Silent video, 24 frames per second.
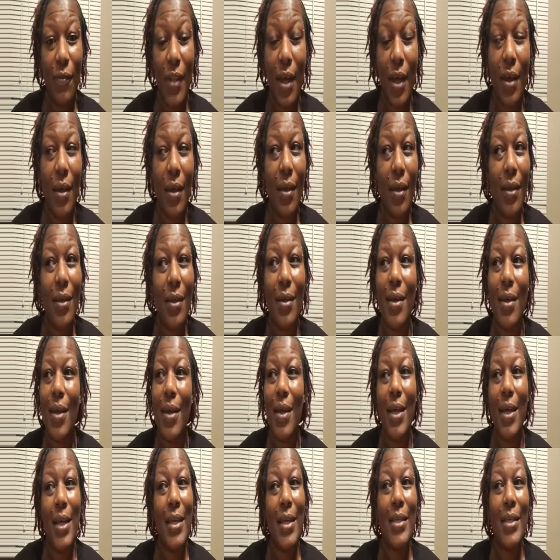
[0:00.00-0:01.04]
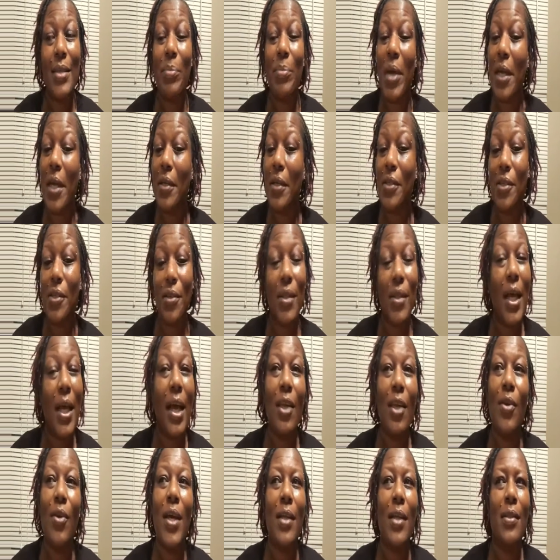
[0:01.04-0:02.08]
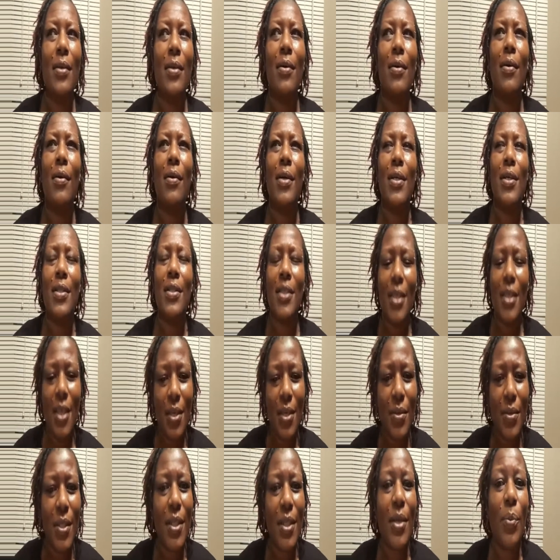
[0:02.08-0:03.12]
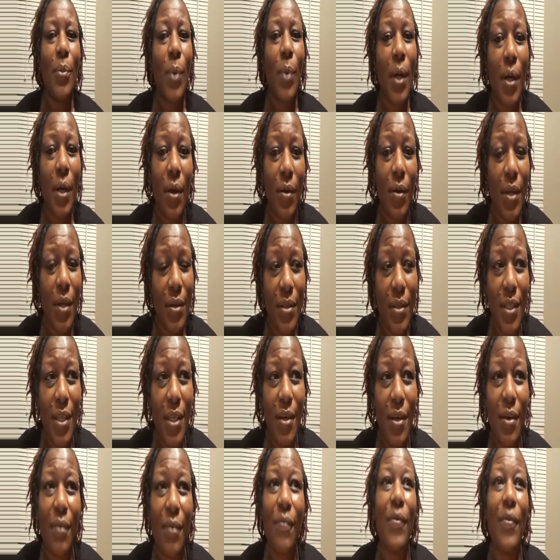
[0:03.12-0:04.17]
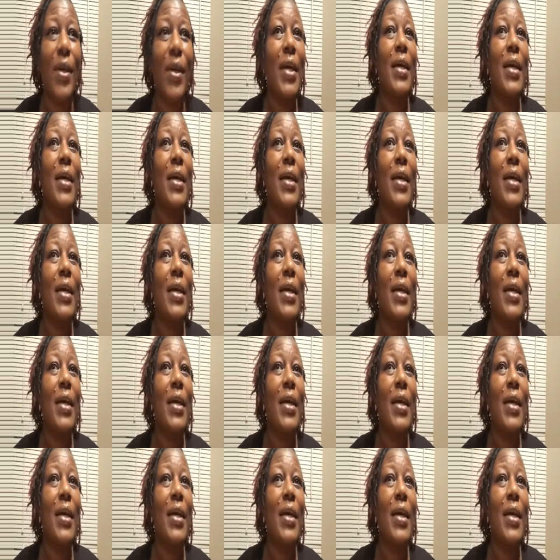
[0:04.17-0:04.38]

Like it's major. Like you have to continuously work on yourself